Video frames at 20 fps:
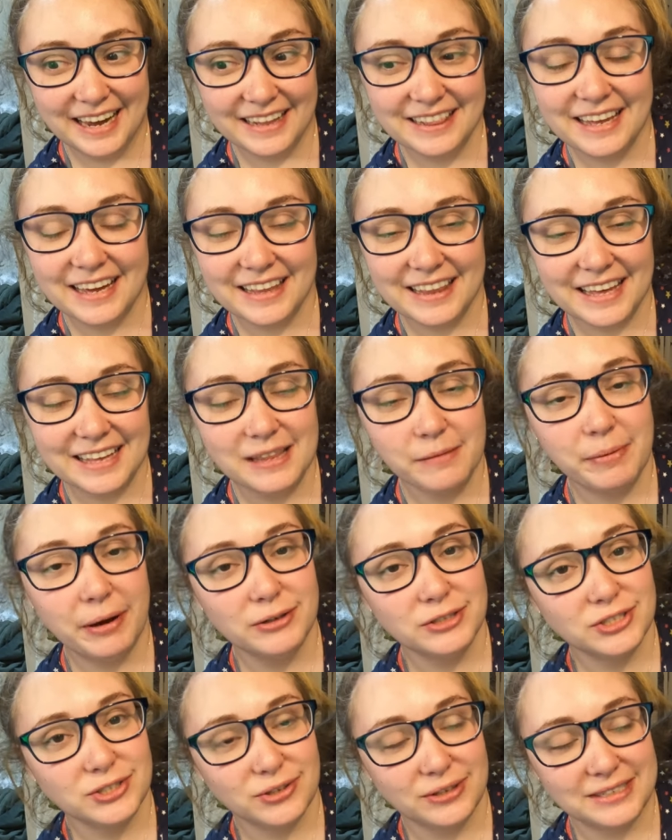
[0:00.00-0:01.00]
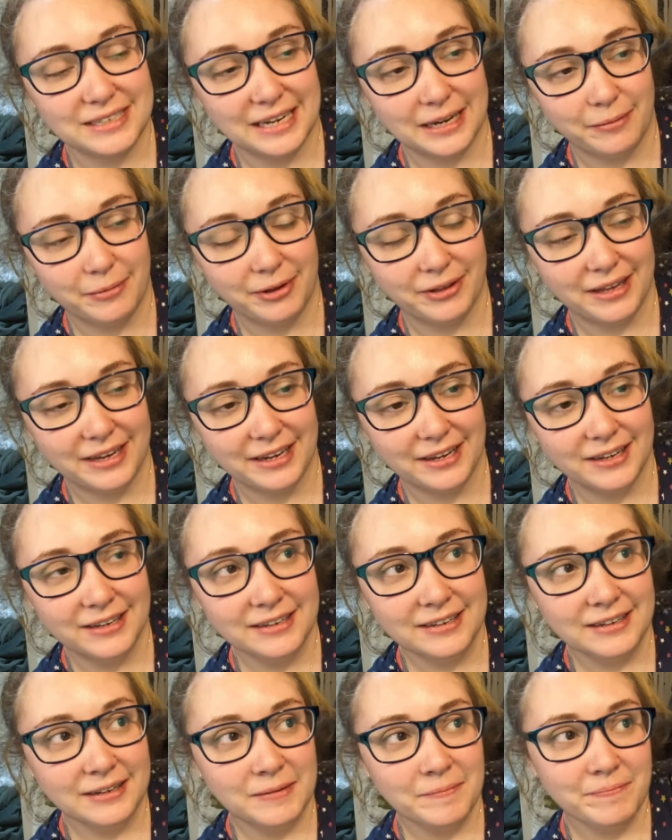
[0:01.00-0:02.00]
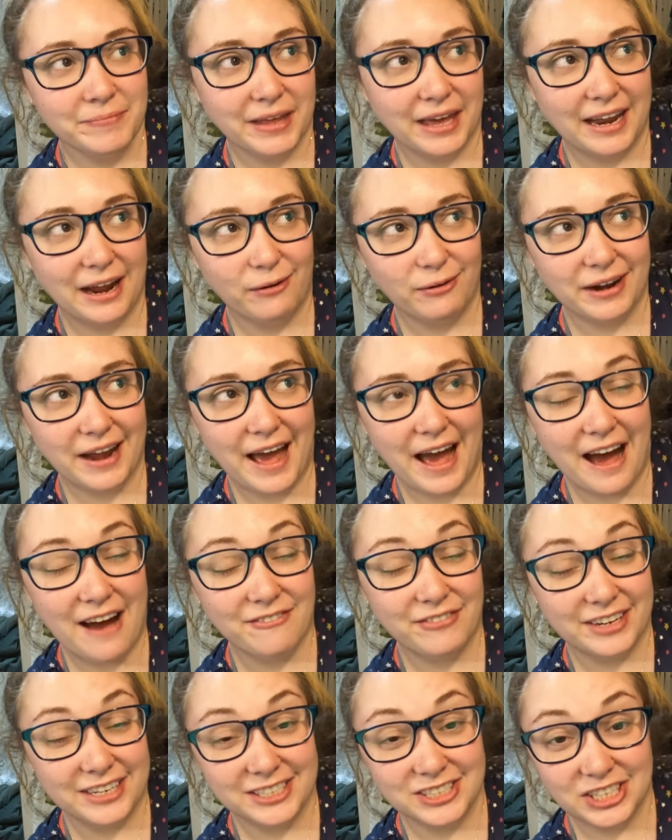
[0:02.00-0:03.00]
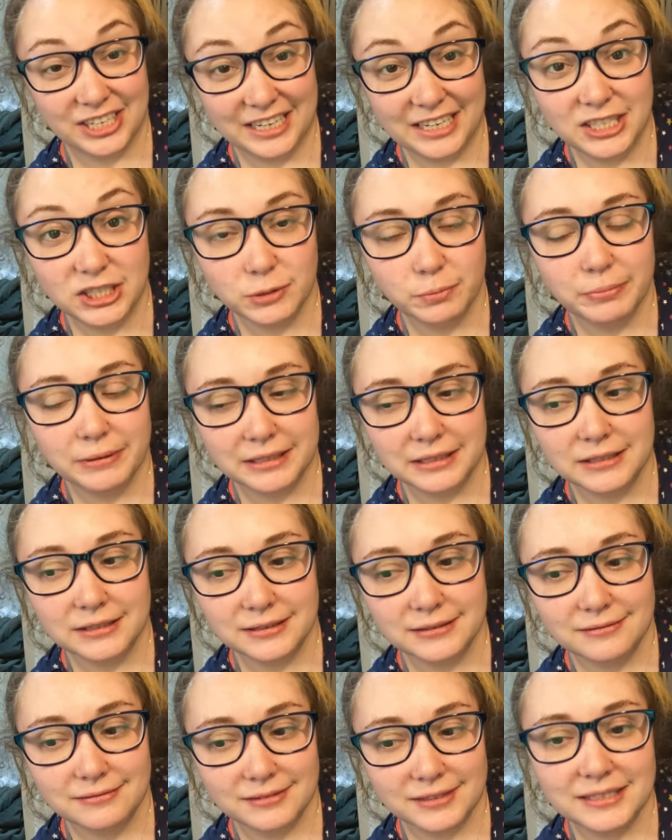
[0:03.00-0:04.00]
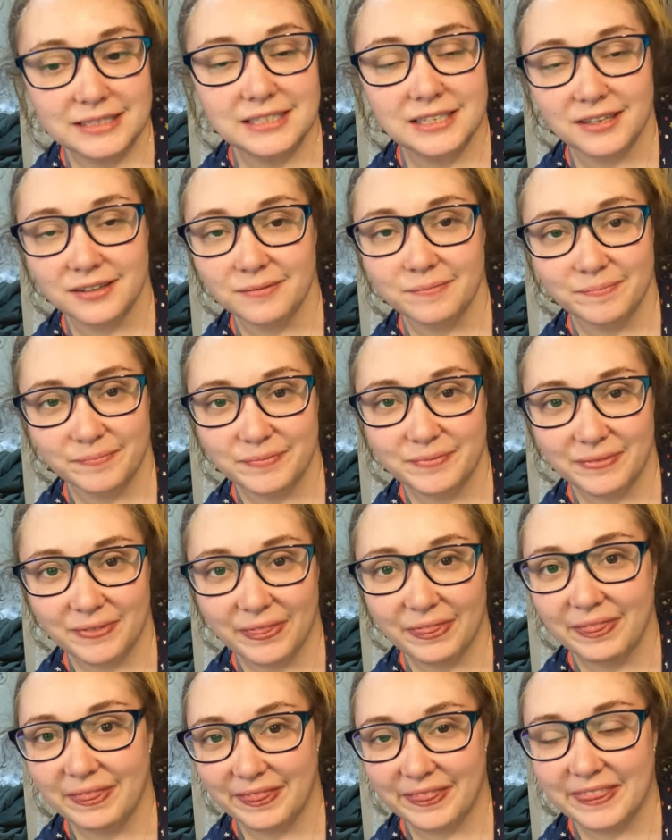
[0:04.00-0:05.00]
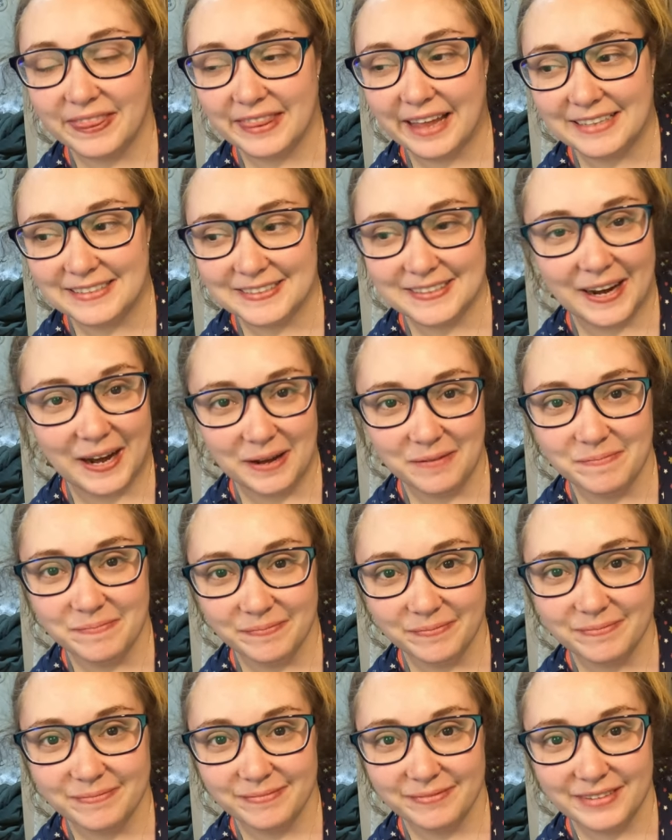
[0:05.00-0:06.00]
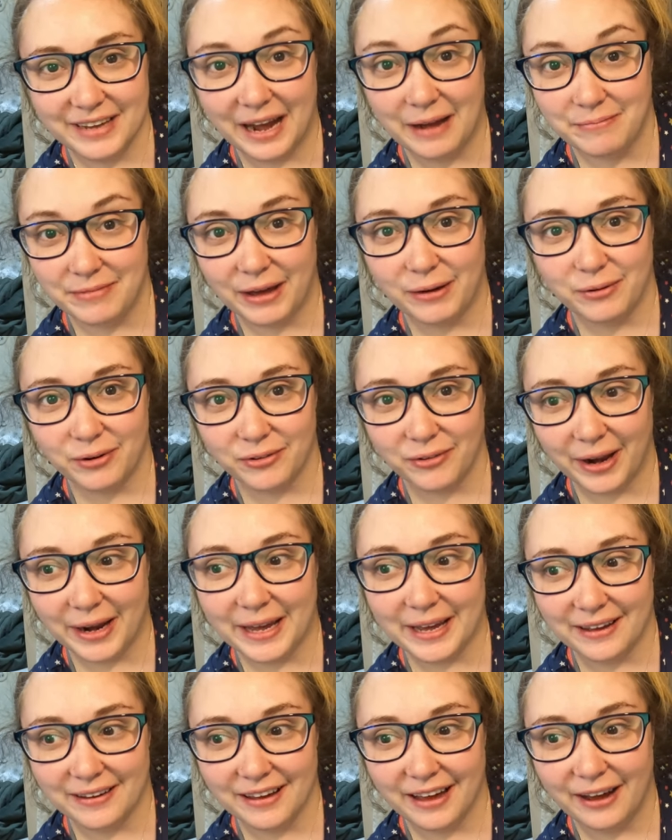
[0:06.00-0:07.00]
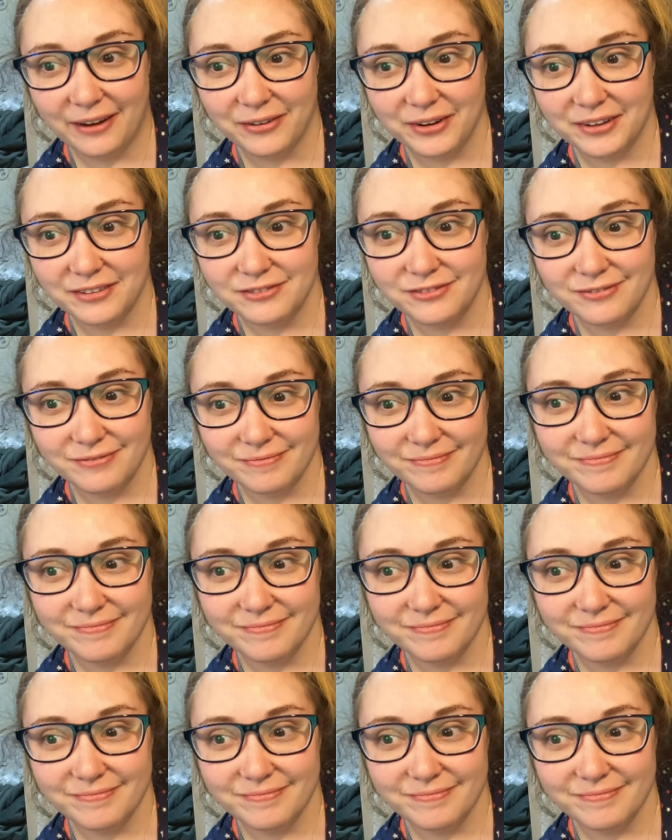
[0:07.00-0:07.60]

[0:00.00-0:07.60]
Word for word: and they like the pouches only take about like an hour and a half ish each, but still, that's time time that we're running out of.